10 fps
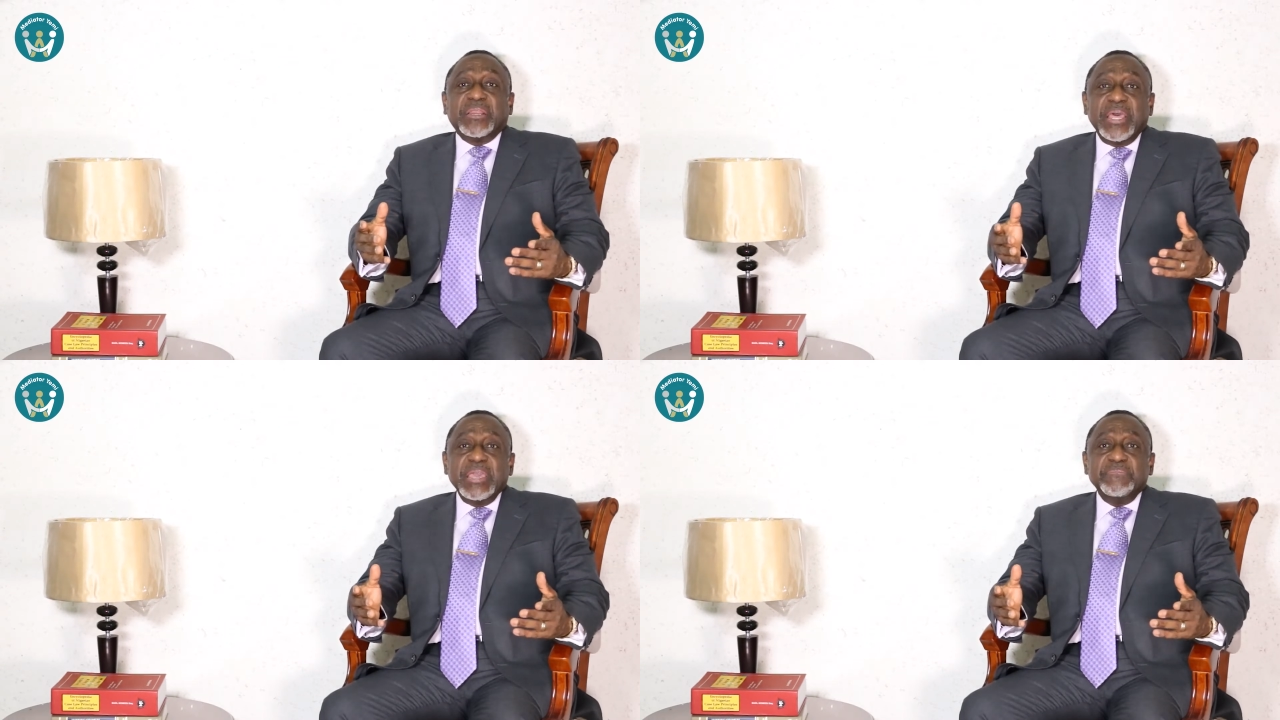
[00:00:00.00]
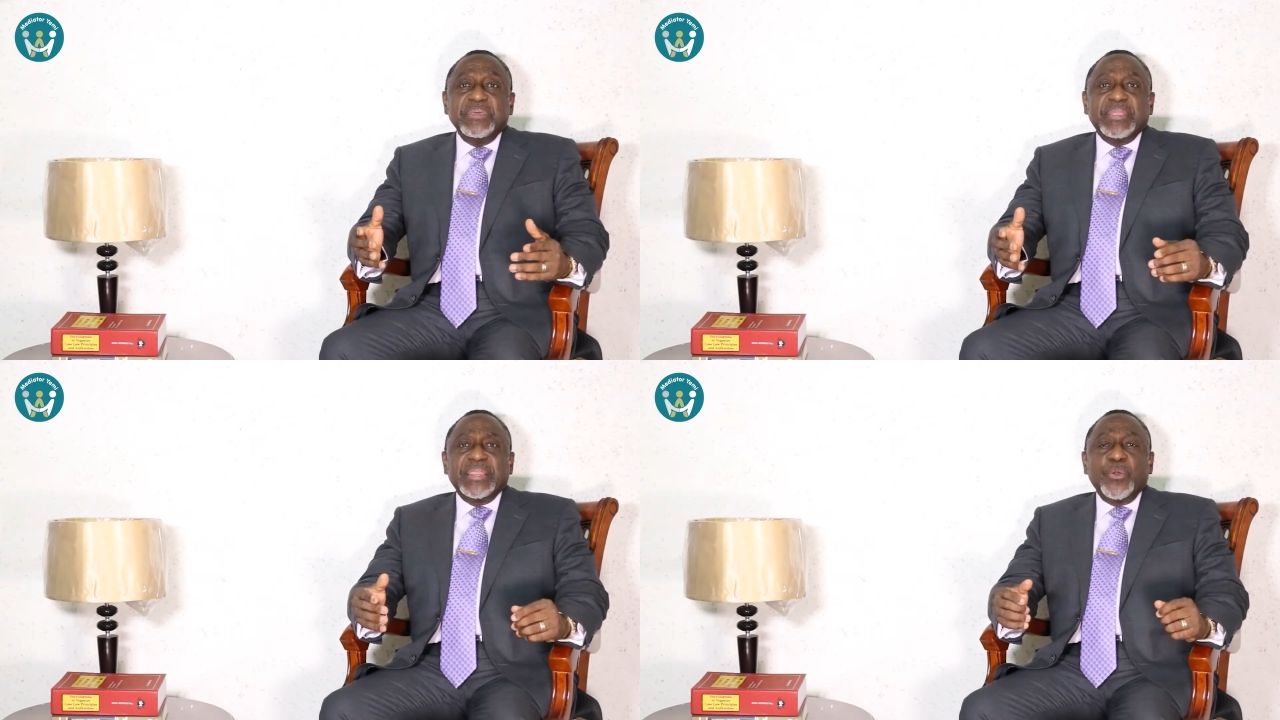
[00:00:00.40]

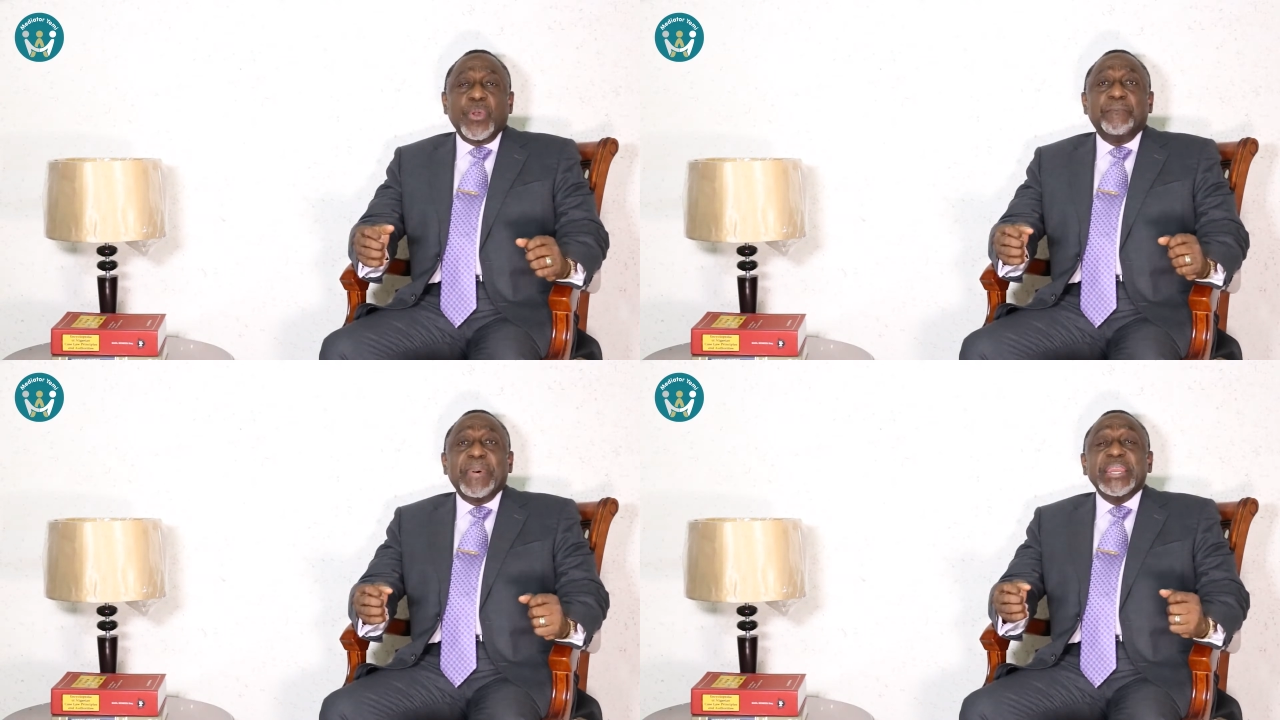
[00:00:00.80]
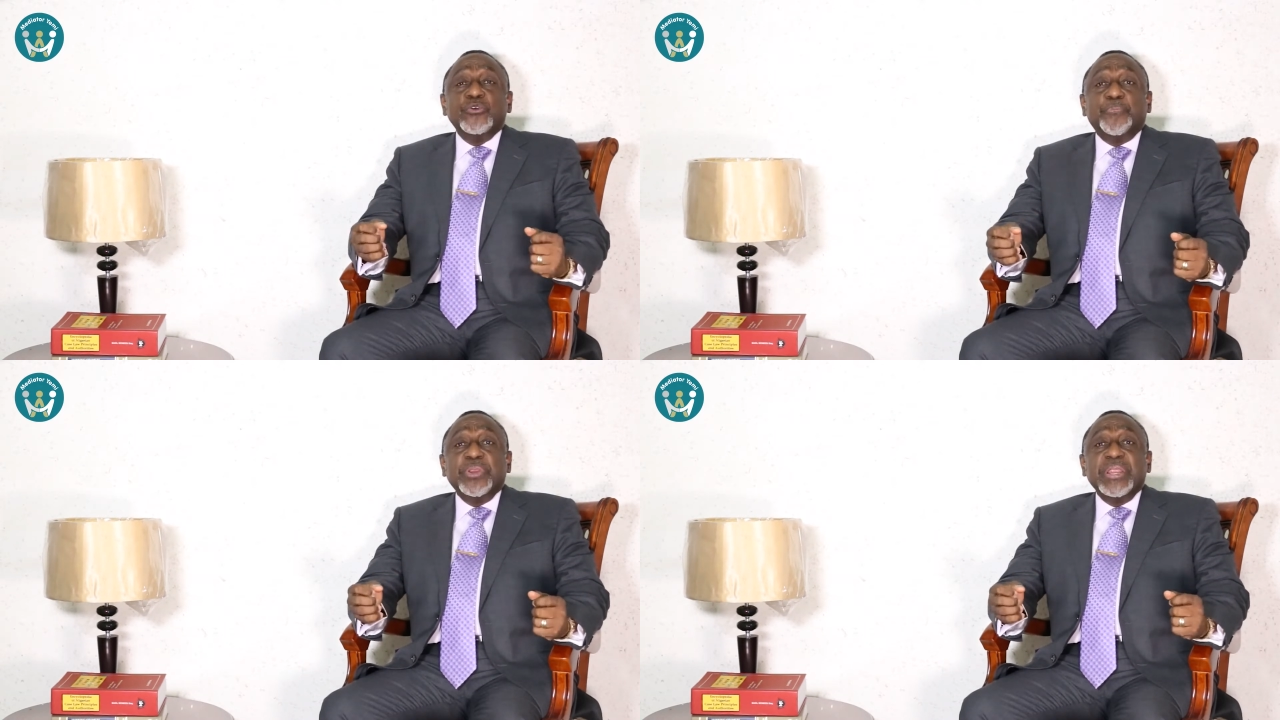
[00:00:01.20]
claiming that they were
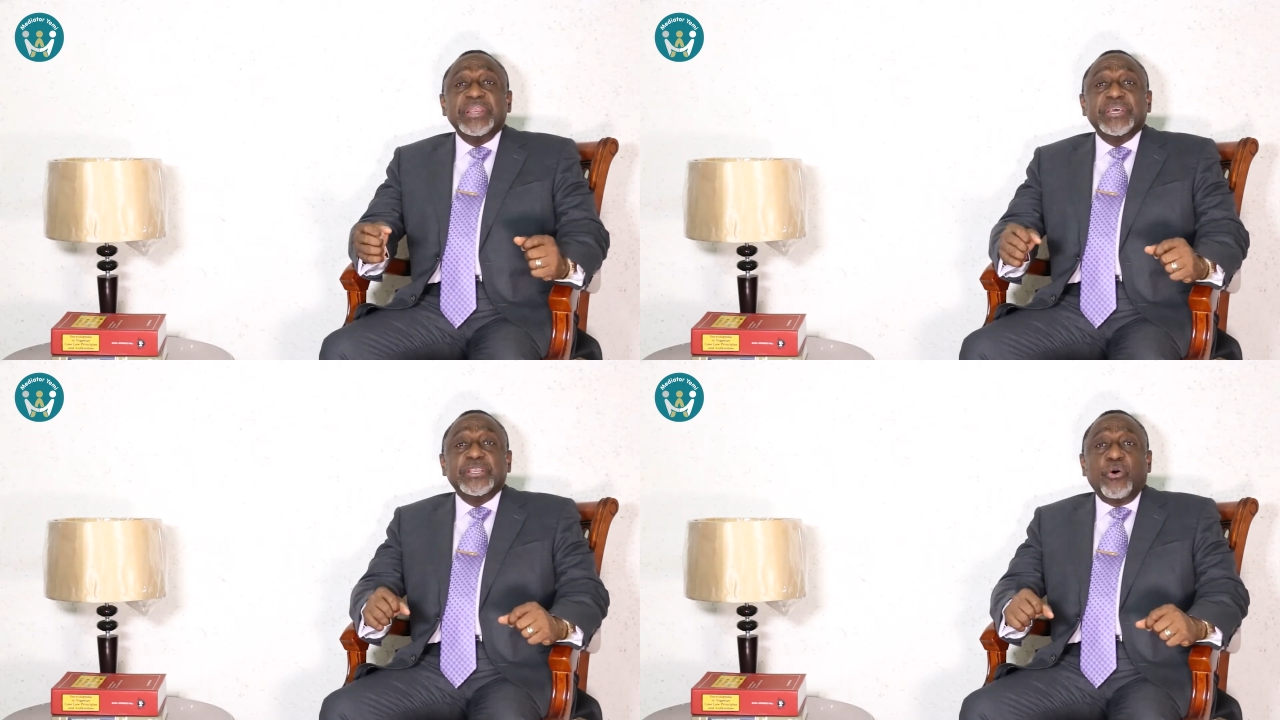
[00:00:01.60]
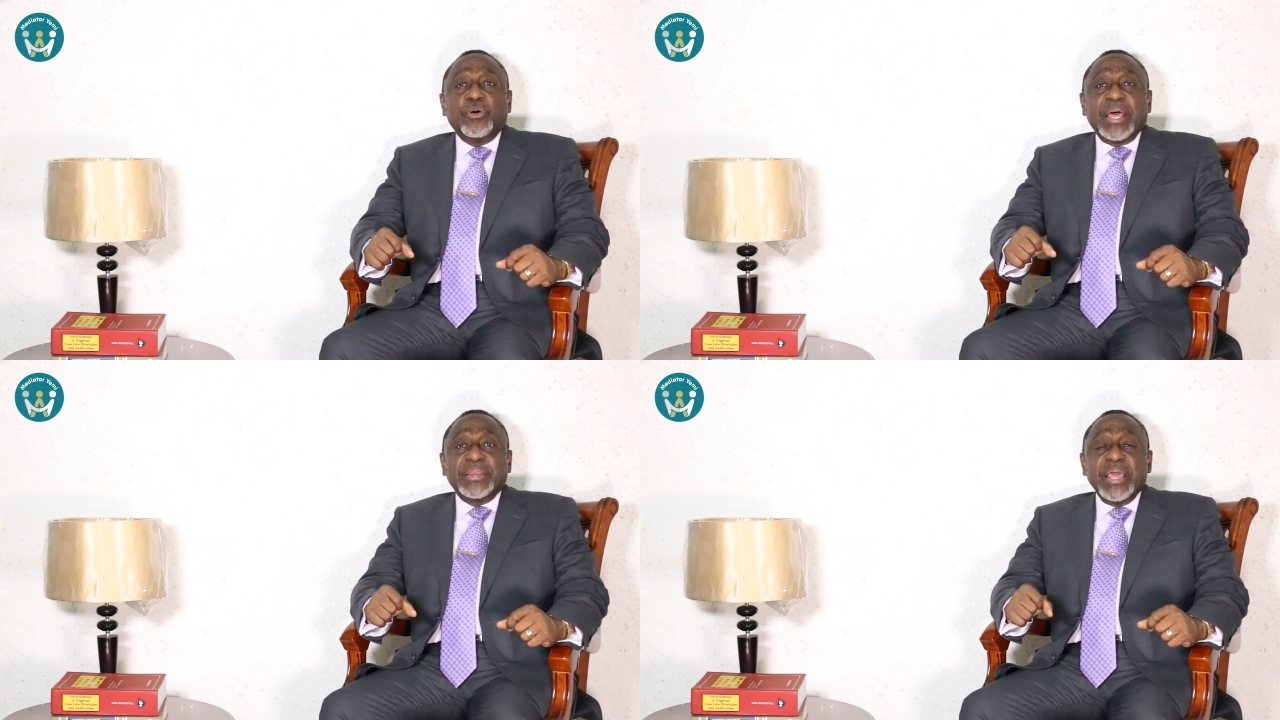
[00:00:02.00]
manipulated
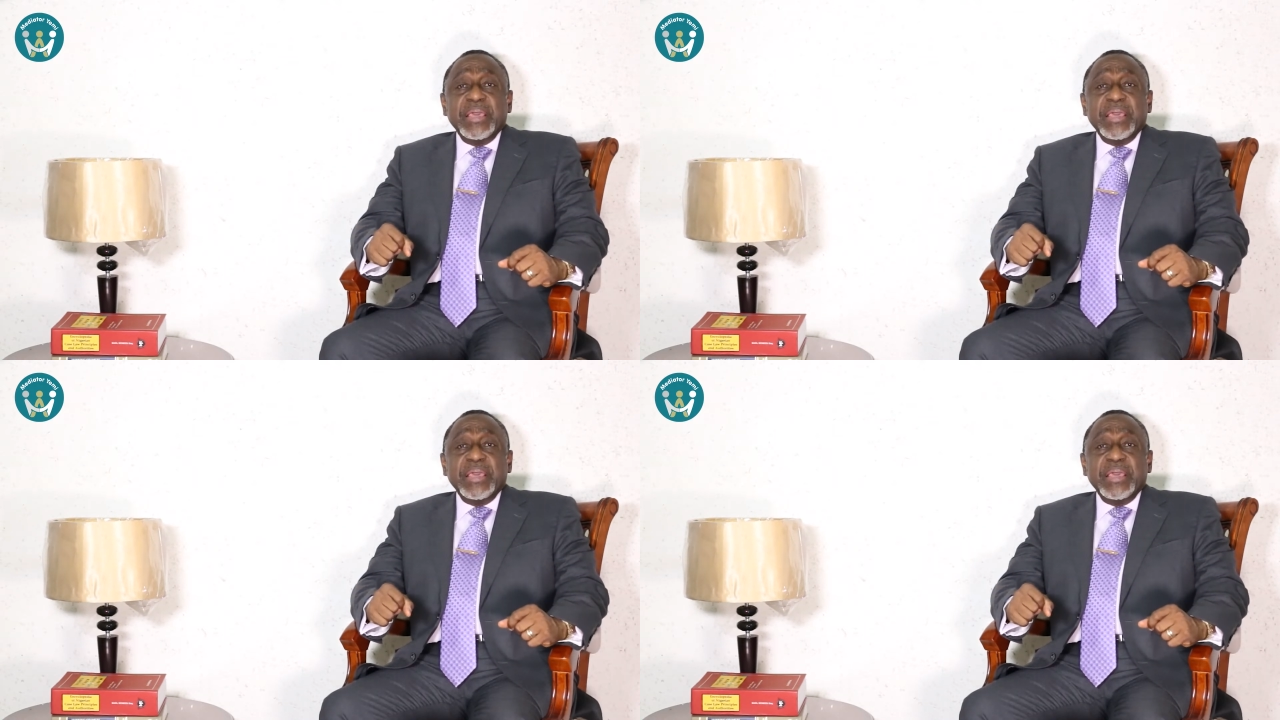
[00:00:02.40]
or that